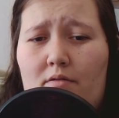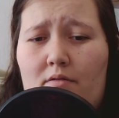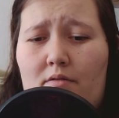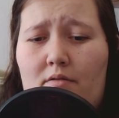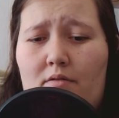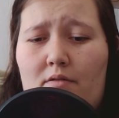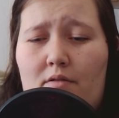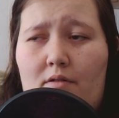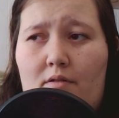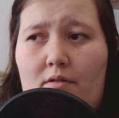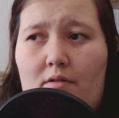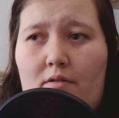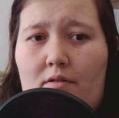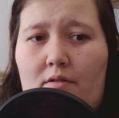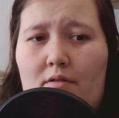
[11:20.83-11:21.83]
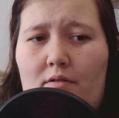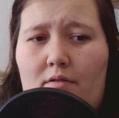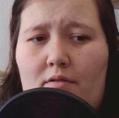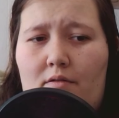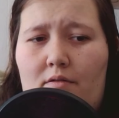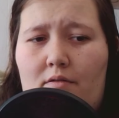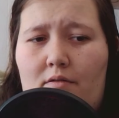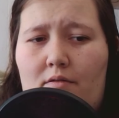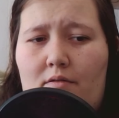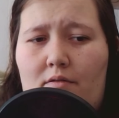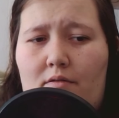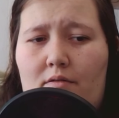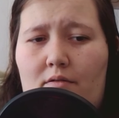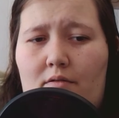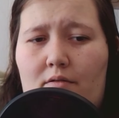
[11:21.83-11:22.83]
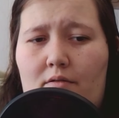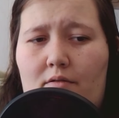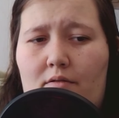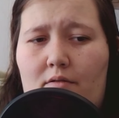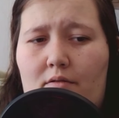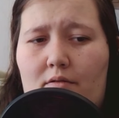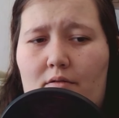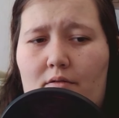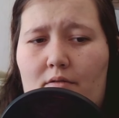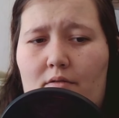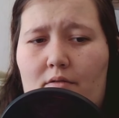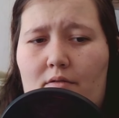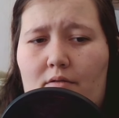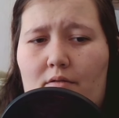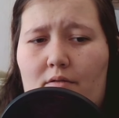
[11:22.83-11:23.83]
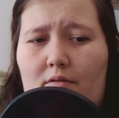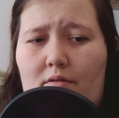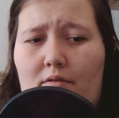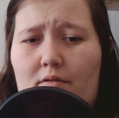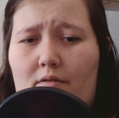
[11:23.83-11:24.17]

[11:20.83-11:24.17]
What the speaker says: The person shown says nothing.